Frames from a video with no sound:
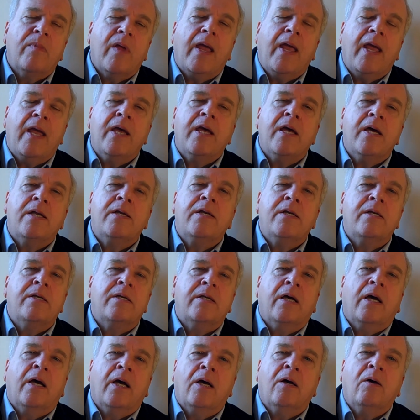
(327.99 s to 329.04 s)
And
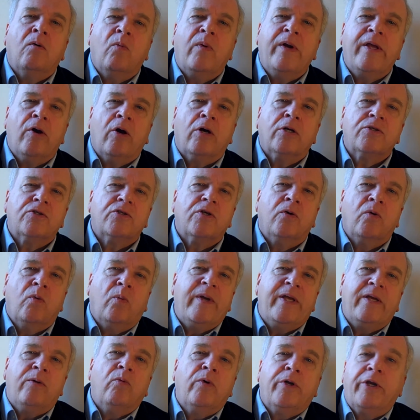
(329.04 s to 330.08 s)
we
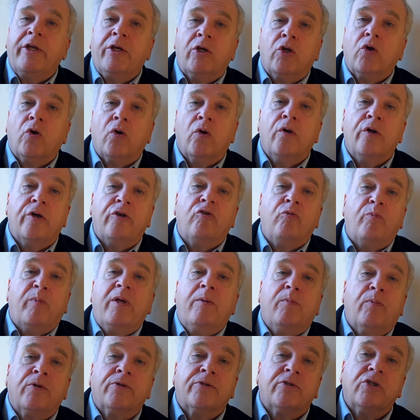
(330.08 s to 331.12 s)
would encourage
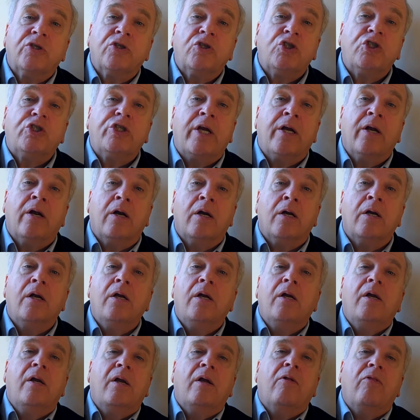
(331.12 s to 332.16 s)
people to share
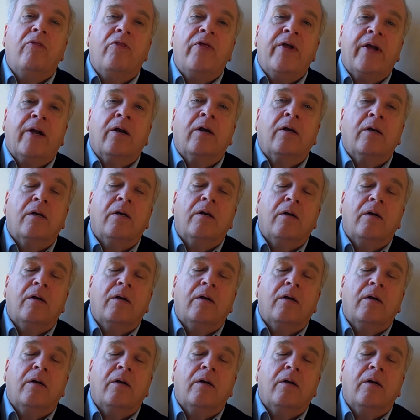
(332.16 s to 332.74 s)
their